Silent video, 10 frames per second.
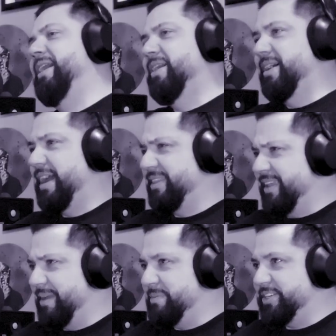I
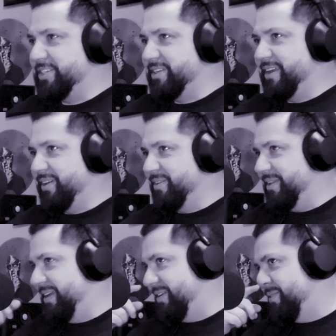think I mentioned
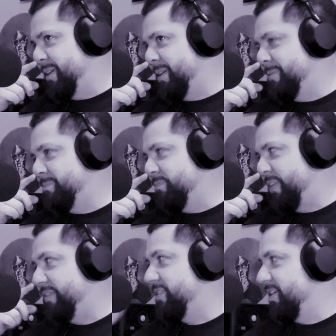how
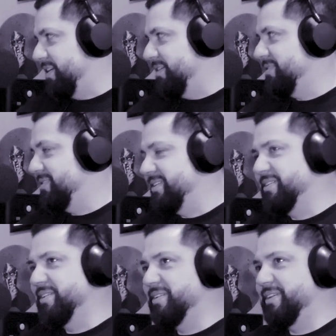Five Dog,
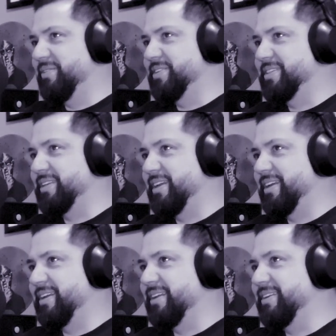he was
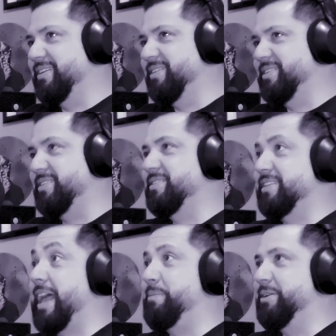
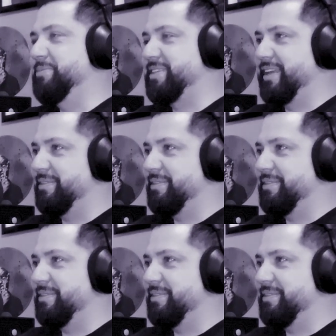slamming him, saying